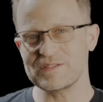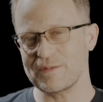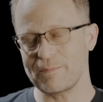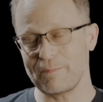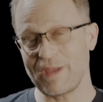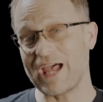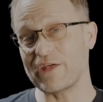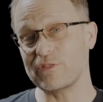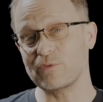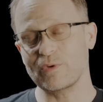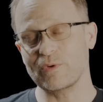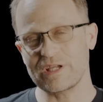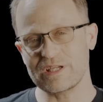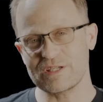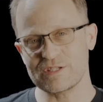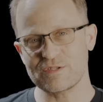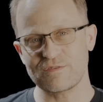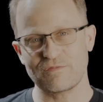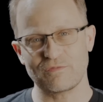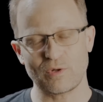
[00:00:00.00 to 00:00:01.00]
the
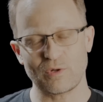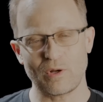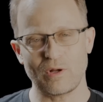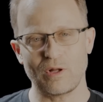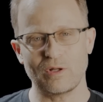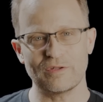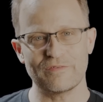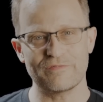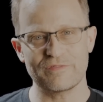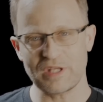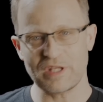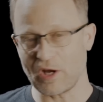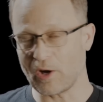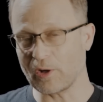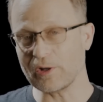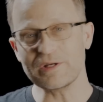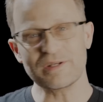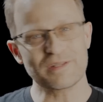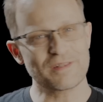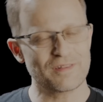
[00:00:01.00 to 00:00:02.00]
pathways for all of the
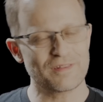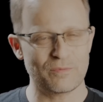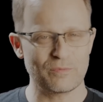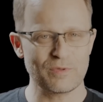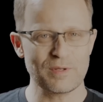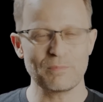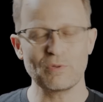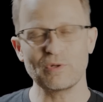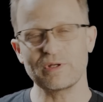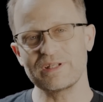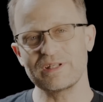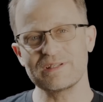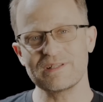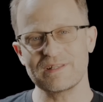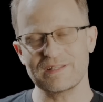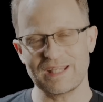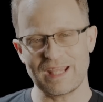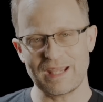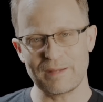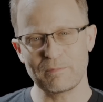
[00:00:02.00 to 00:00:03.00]
art that we put into the
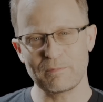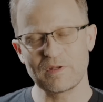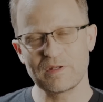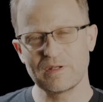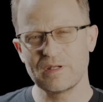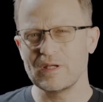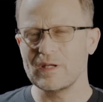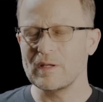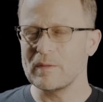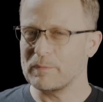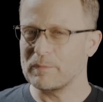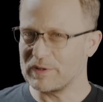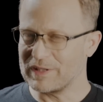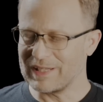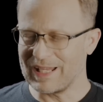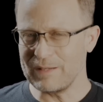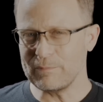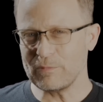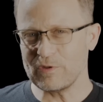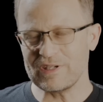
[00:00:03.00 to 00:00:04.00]
game. But the
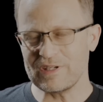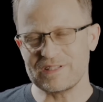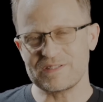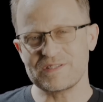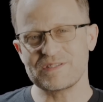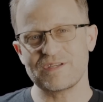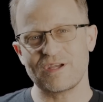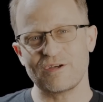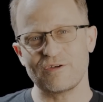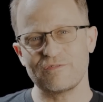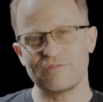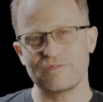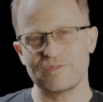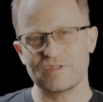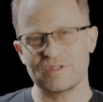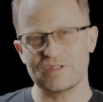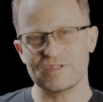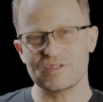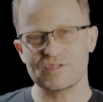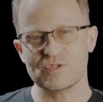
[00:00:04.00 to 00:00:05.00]
gameplay itself
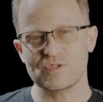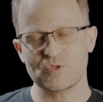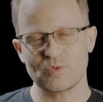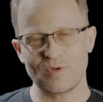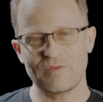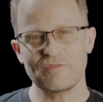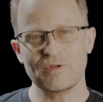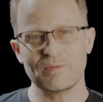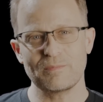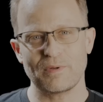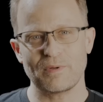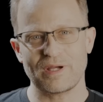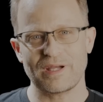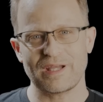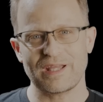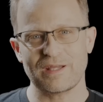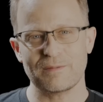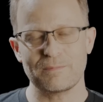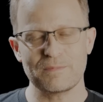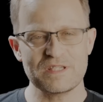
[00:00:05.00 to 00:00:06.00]
is driven by
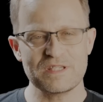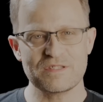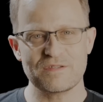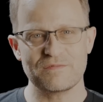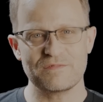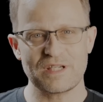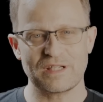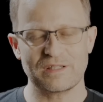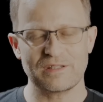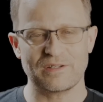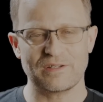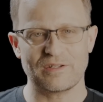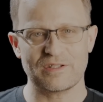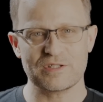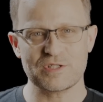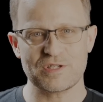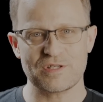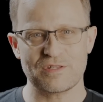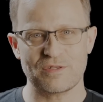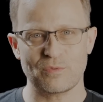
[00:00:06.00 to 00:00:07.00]
a piece of
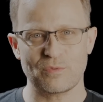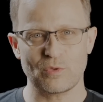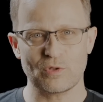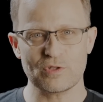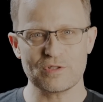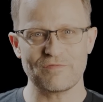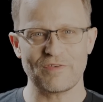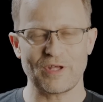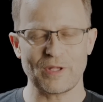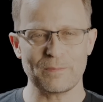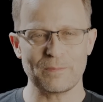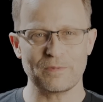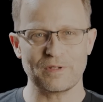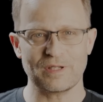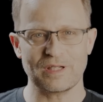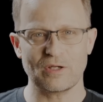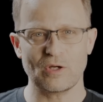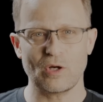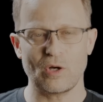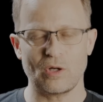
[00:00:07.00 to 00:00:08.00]
technology that we're
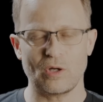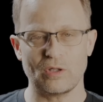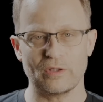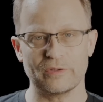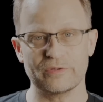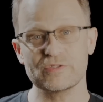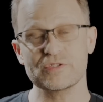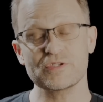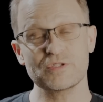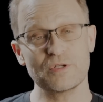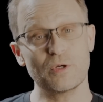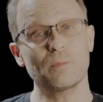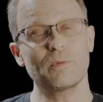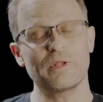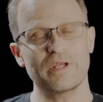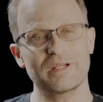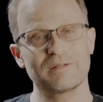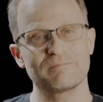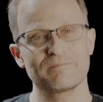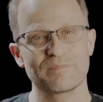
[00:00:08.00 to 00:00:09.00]
developing called
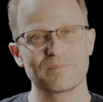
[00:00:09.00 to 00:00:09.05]
Snowplay.